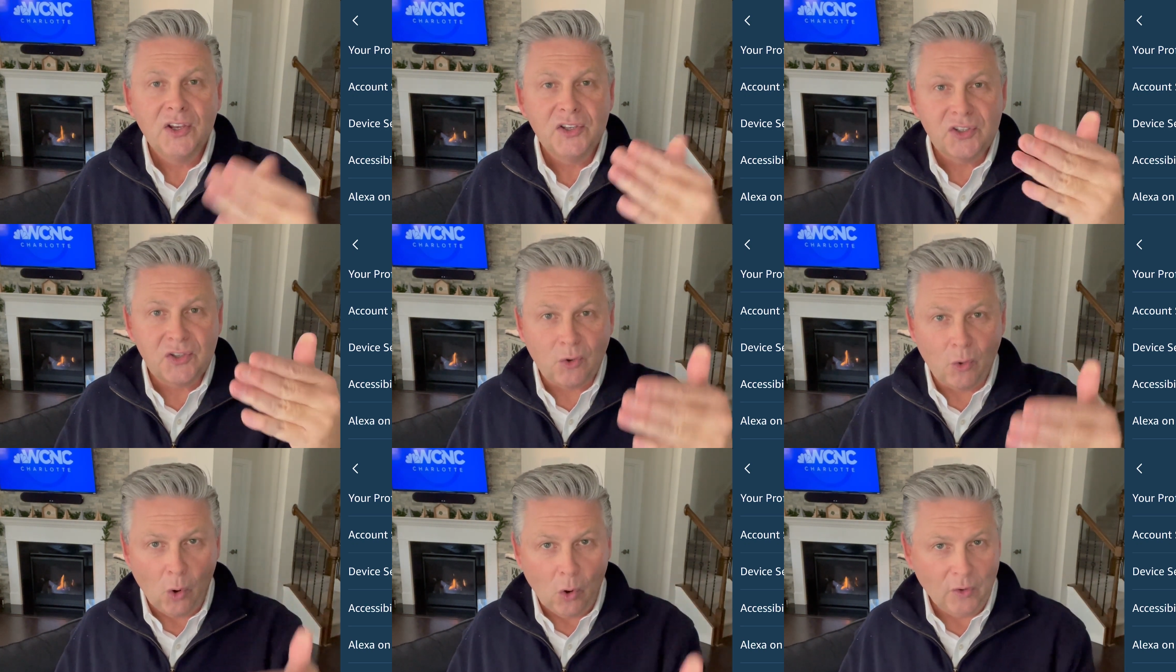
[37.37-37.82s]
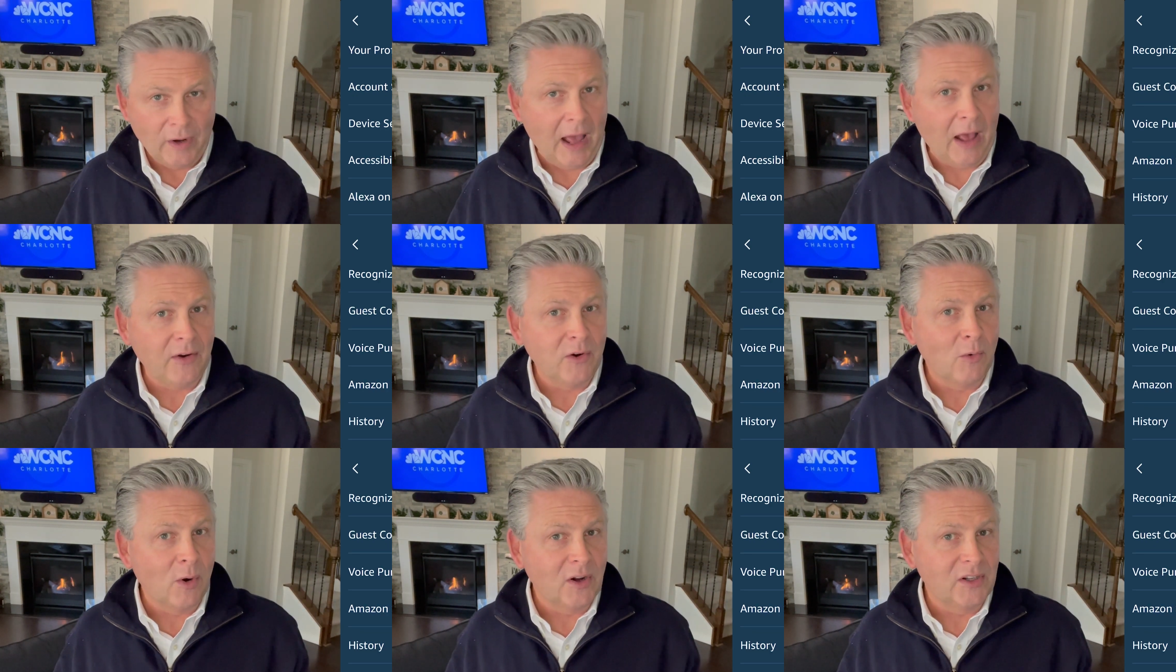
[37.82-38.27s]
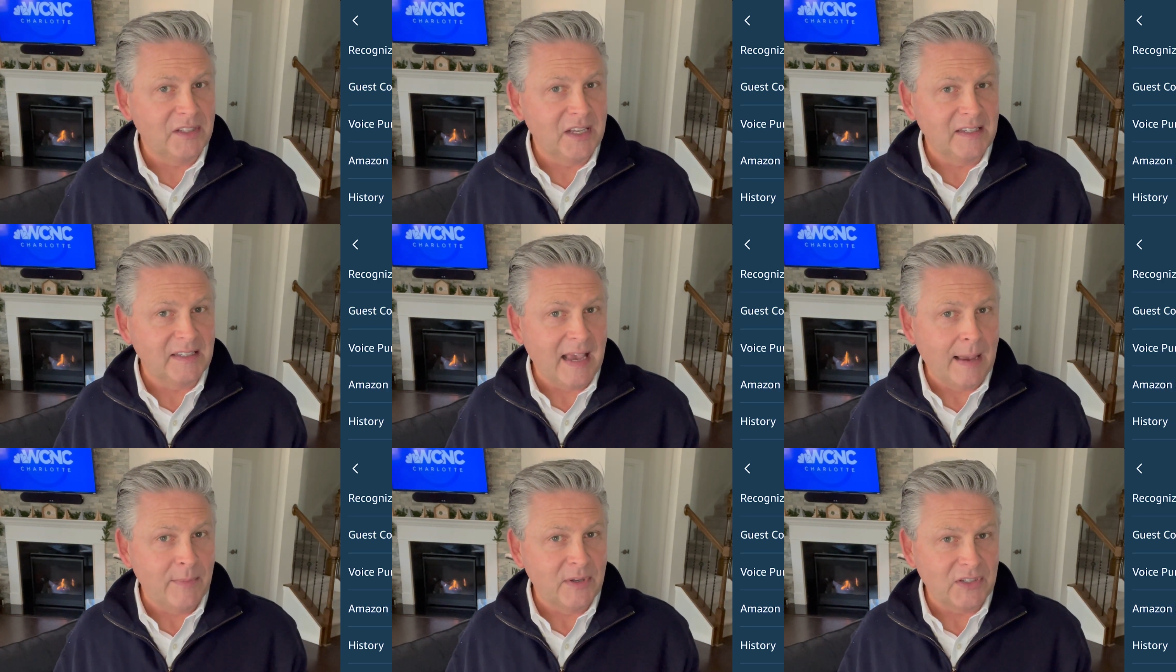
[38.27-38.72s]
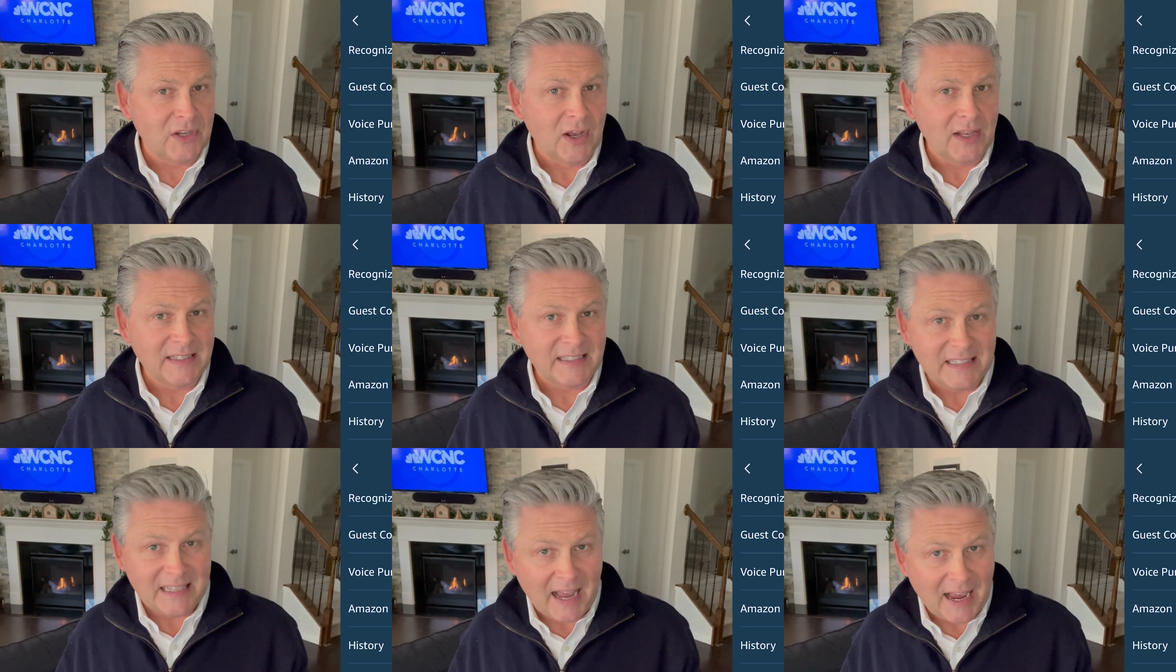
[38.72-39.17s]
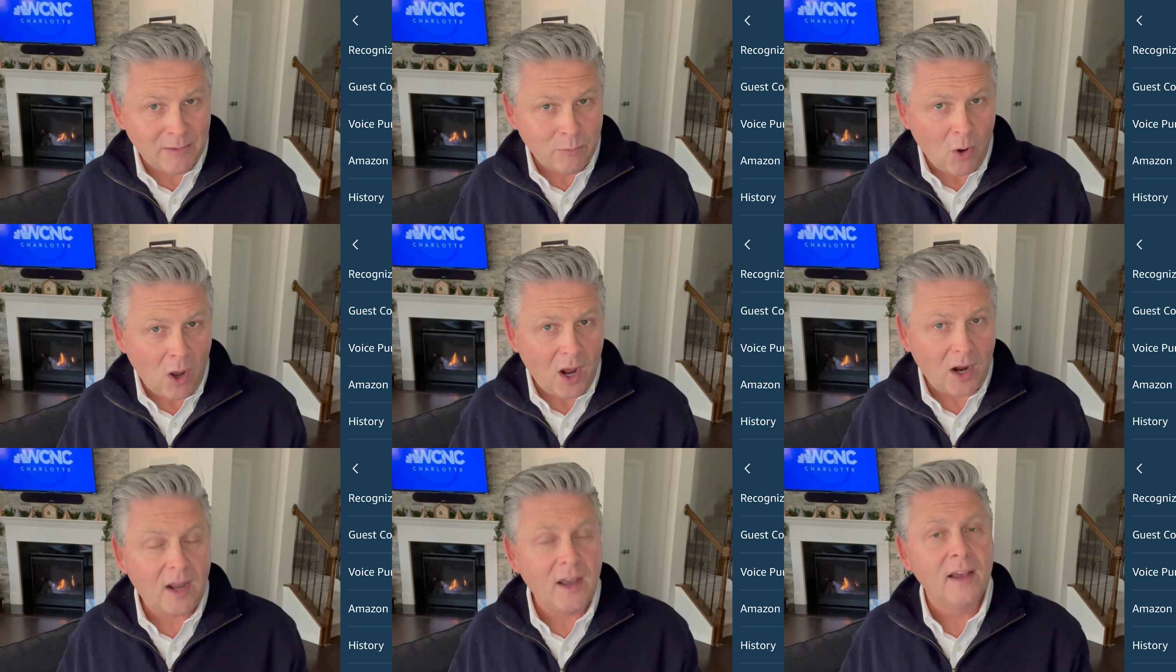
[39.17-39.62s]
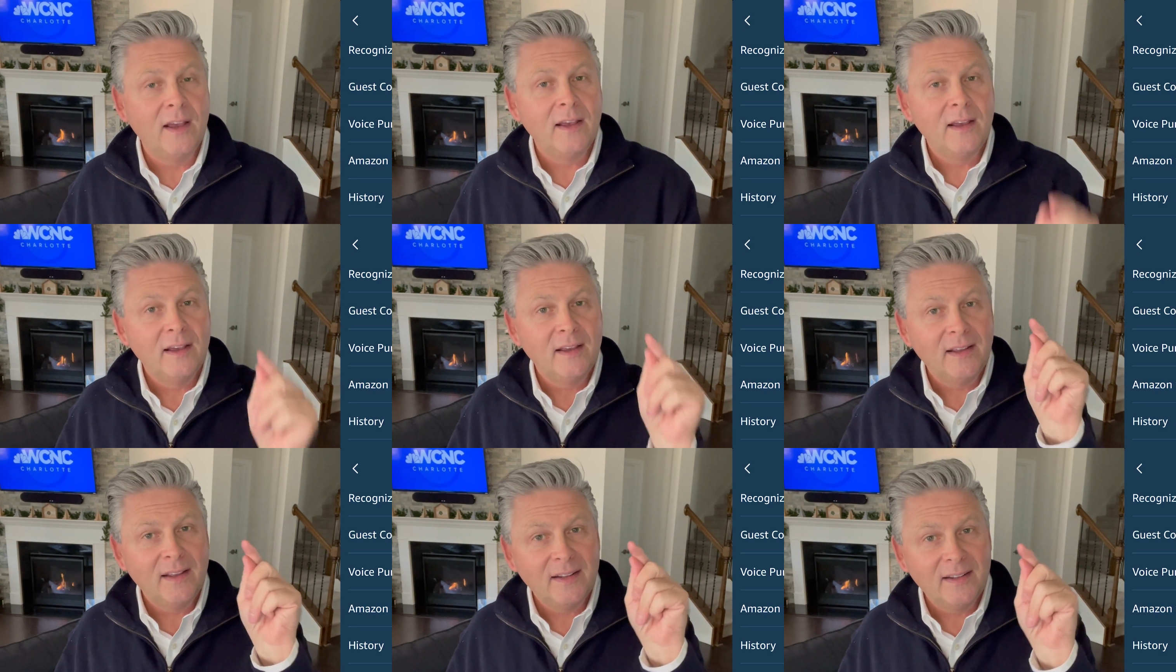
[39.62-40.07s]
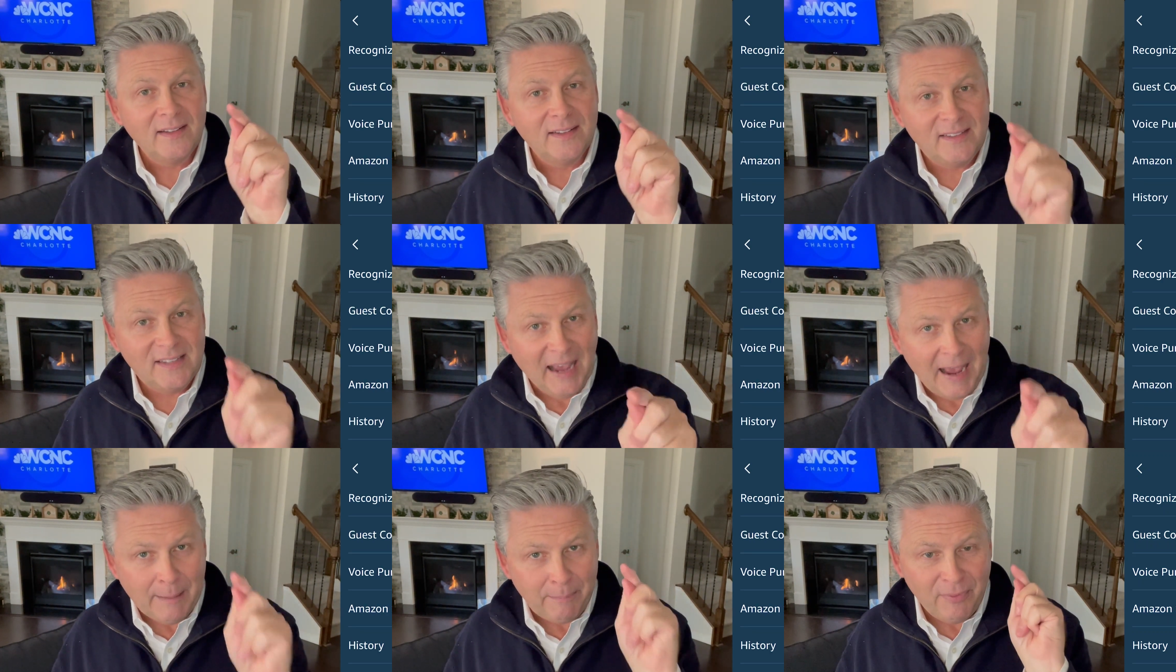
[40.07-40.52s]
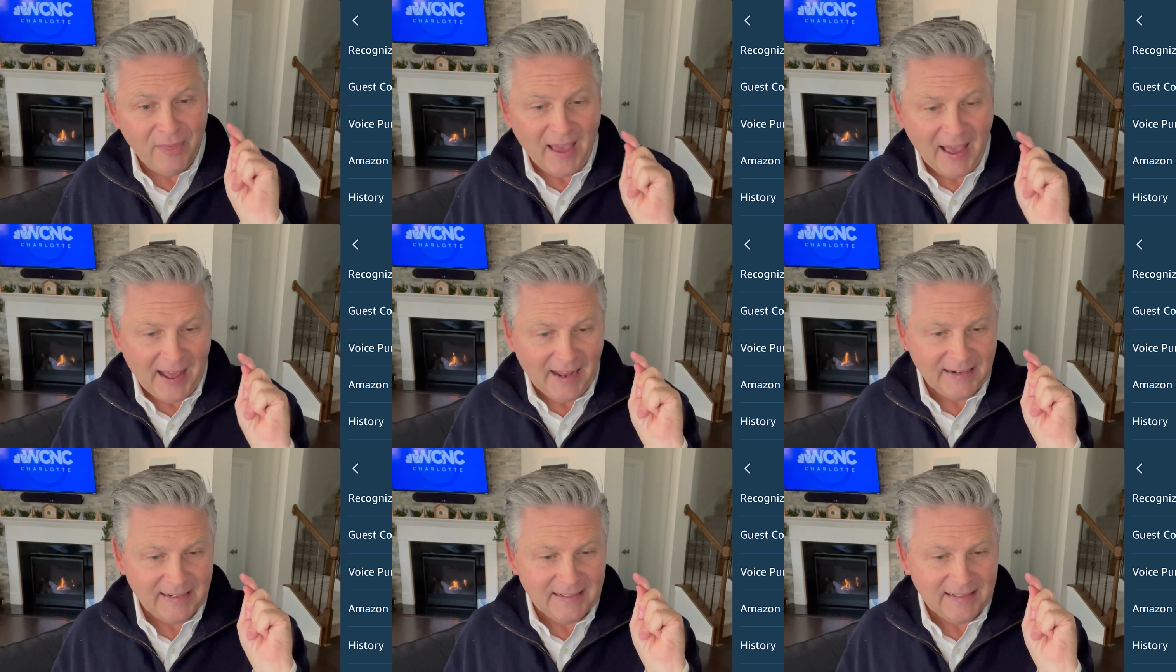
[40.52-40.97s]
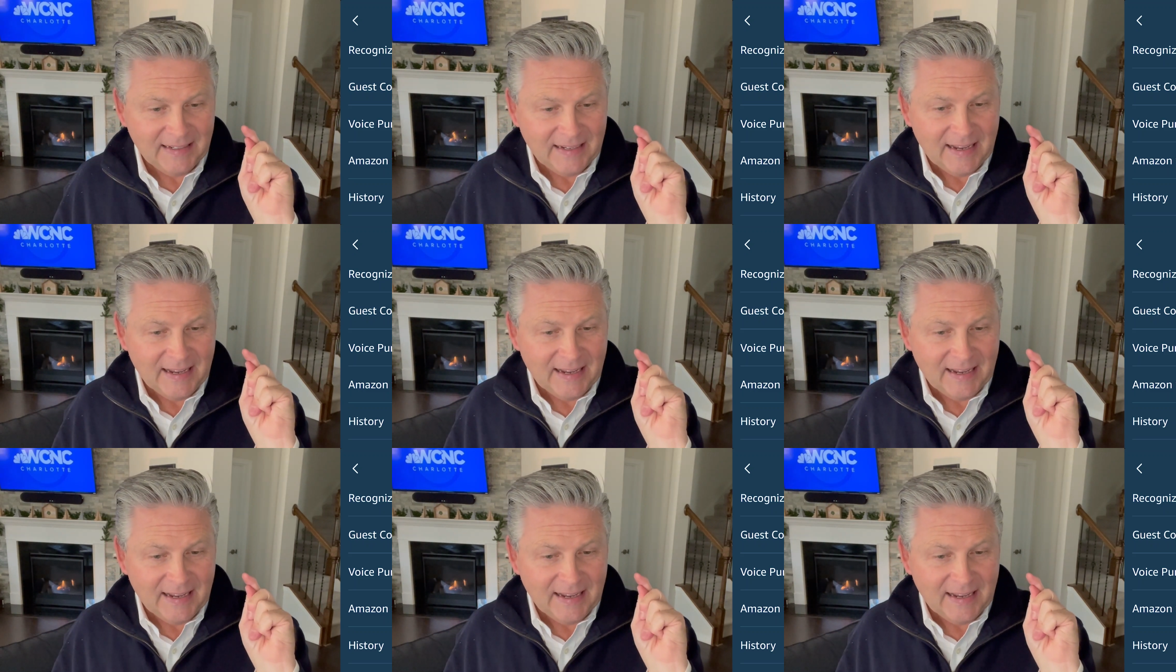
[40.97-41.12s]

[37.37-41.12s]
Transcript: Scroll down to where it says Amazon Sidewalk. Tap that.